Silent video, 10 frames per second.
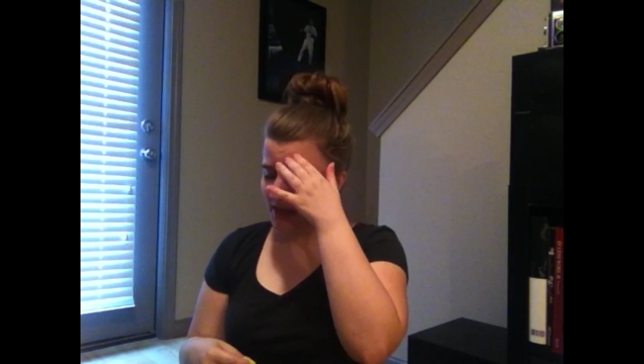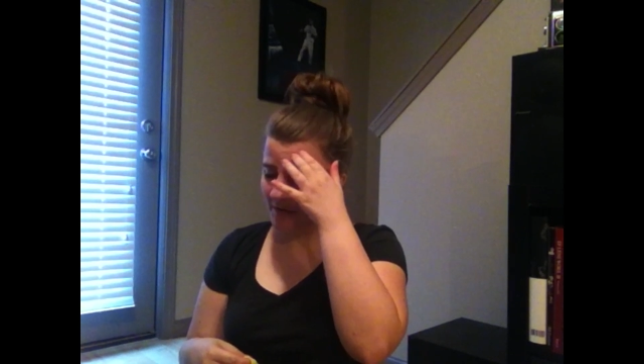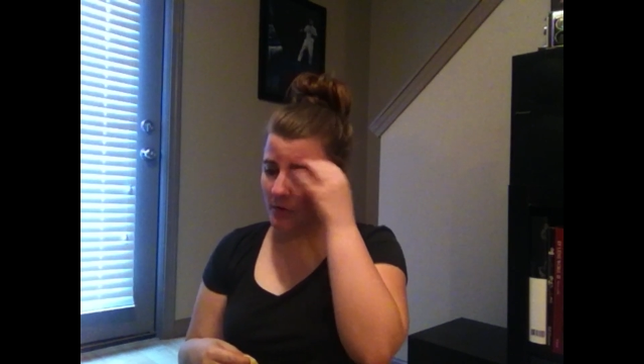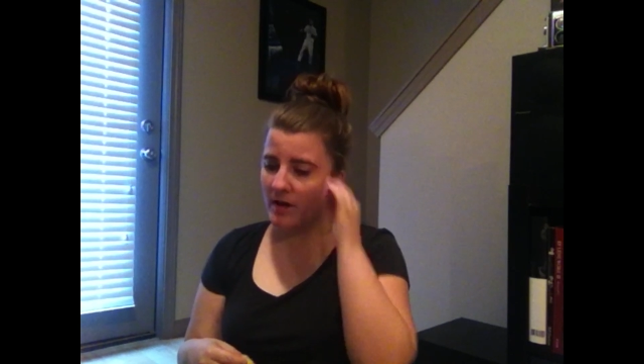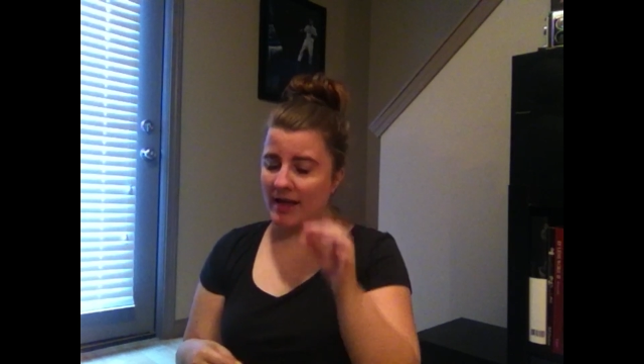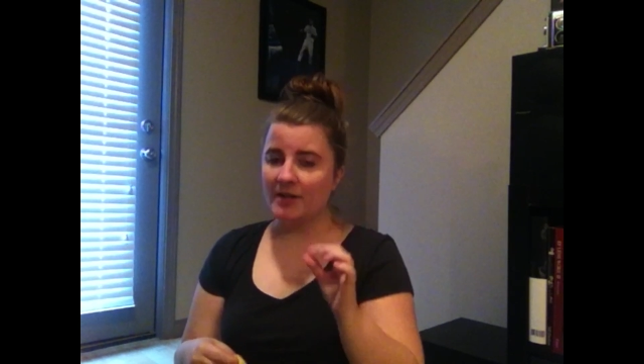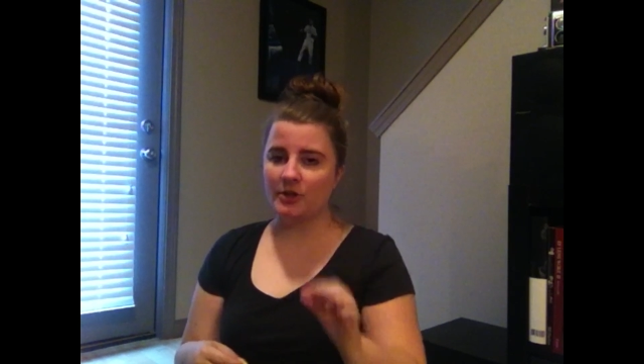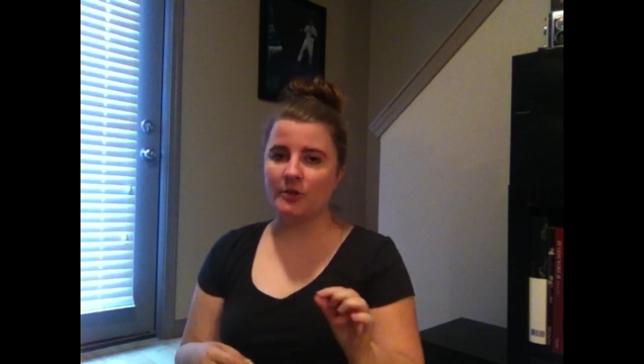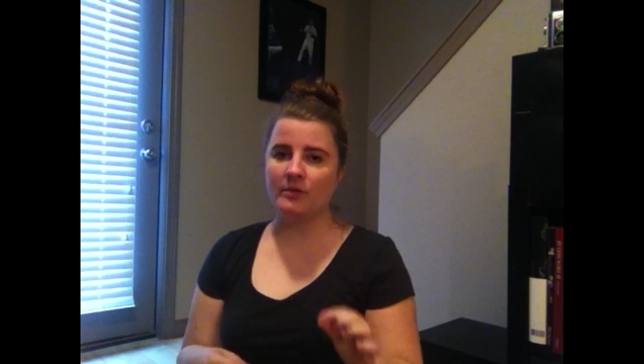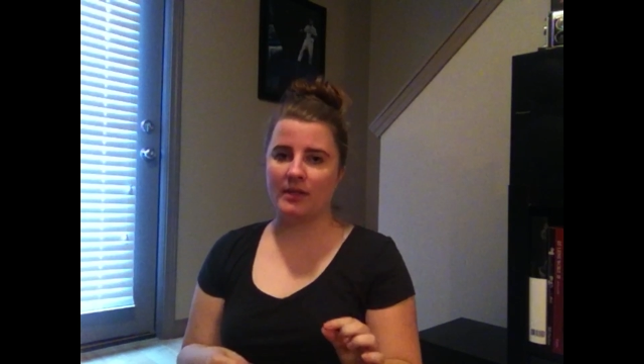If you cut
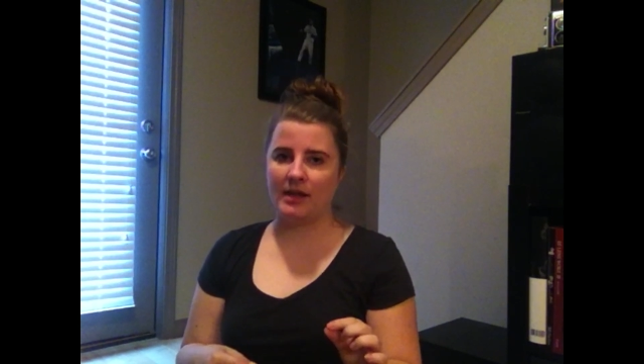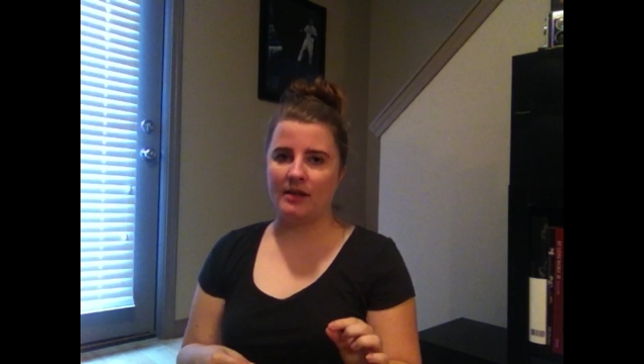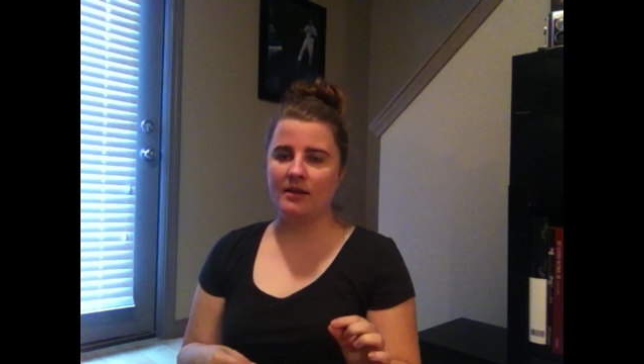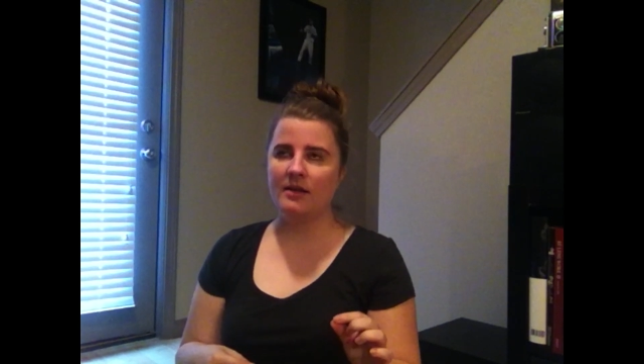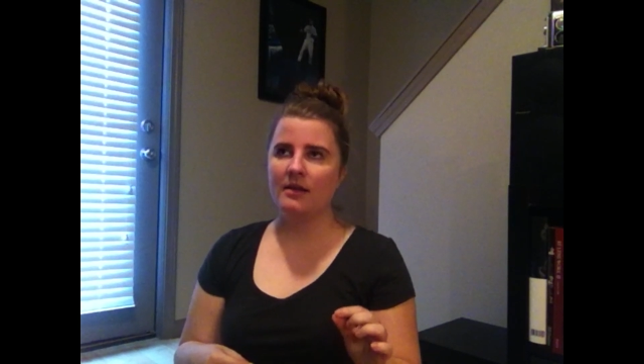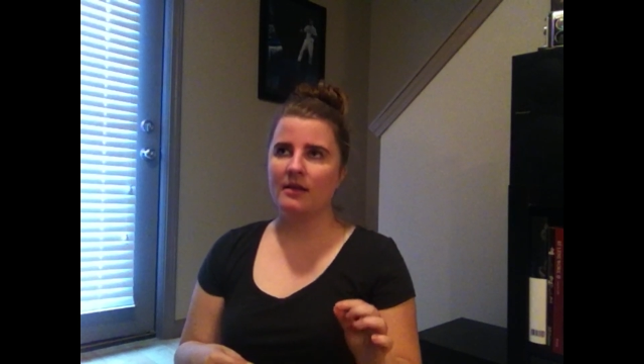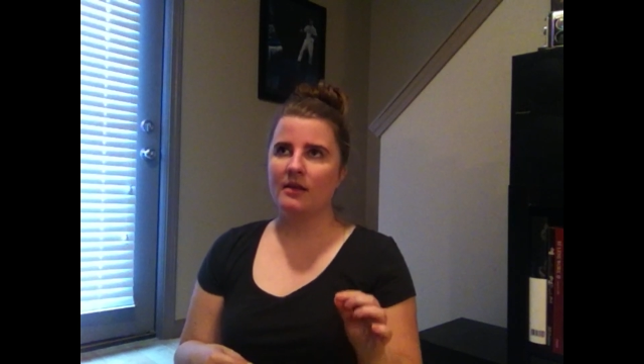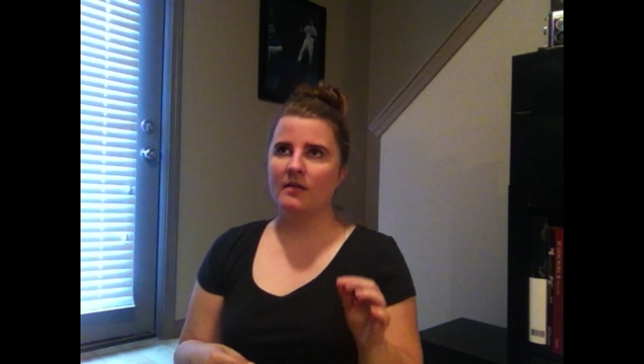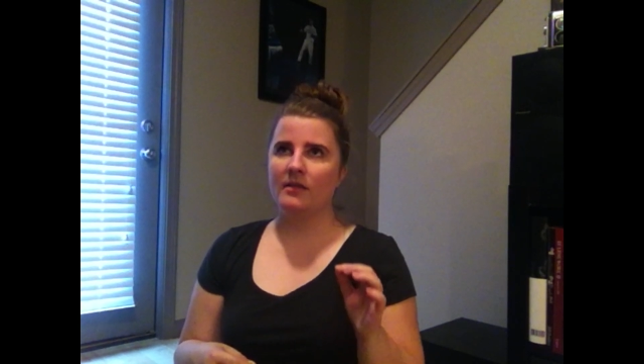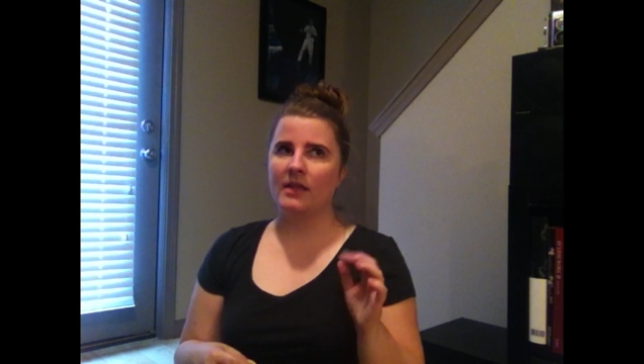it too thin,
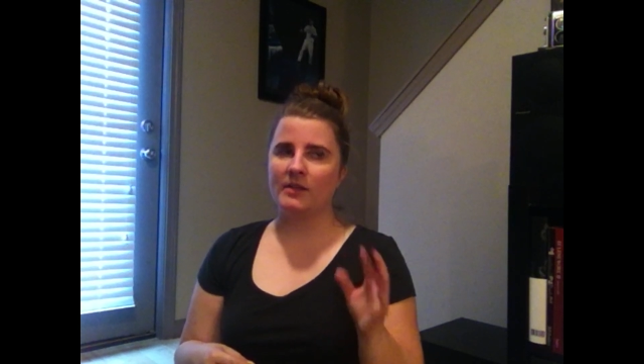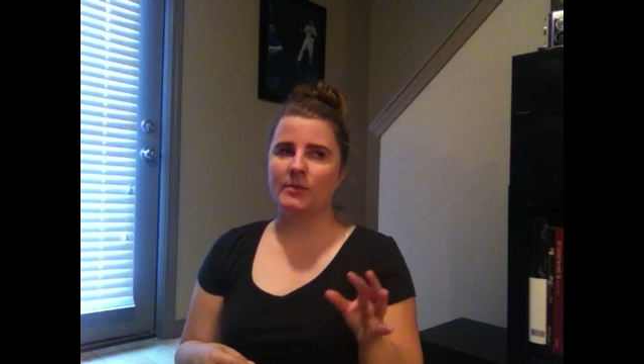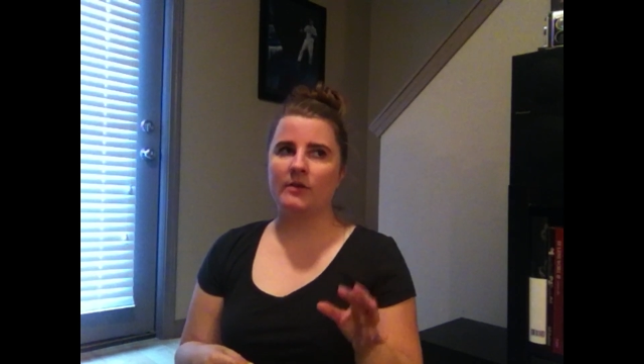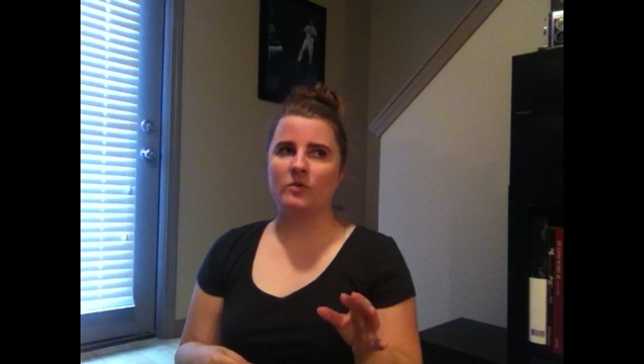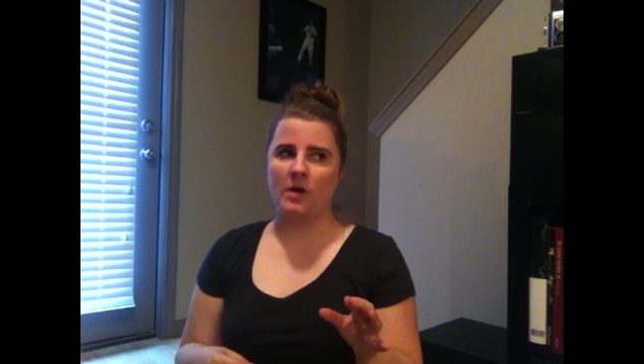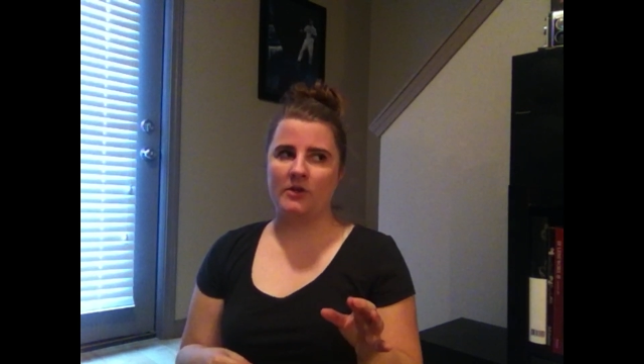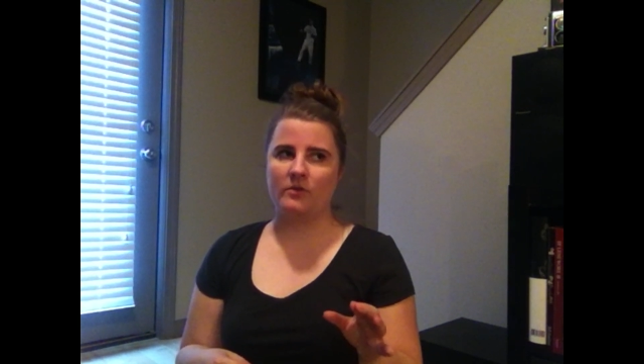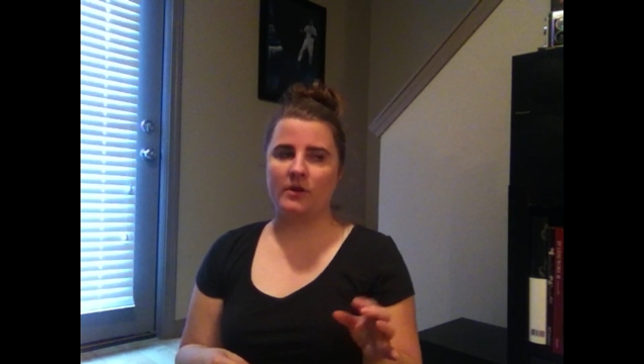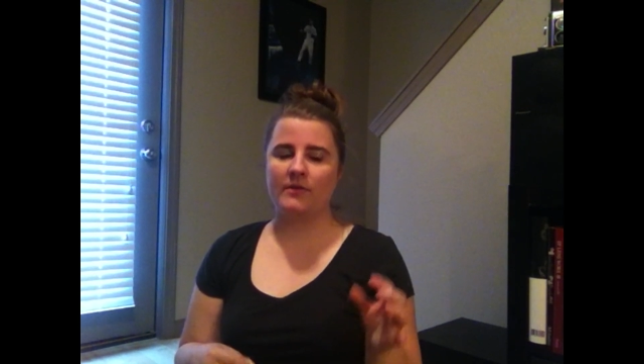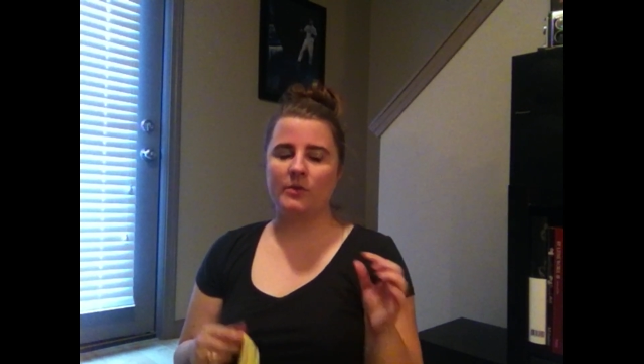that's what you have to watch for.